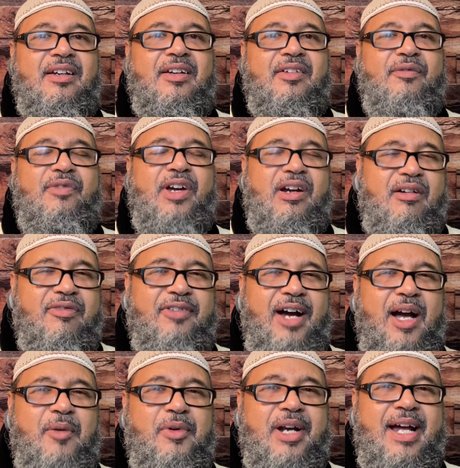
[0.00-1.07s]
Verify
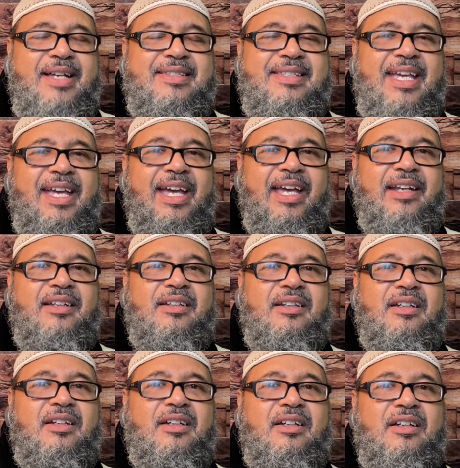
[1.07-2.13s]
what I said.
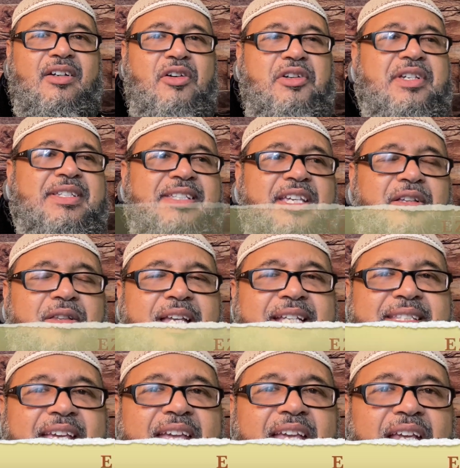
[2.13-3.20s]
Go to Ezekiel
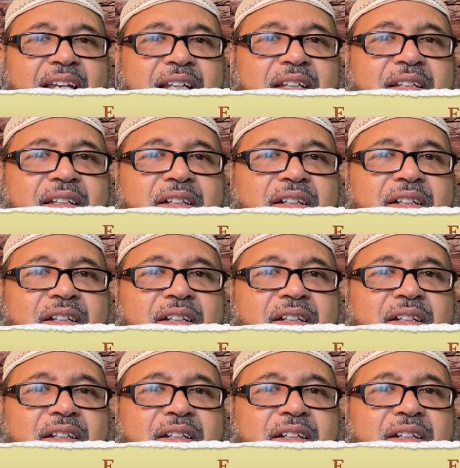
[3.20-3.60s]
18.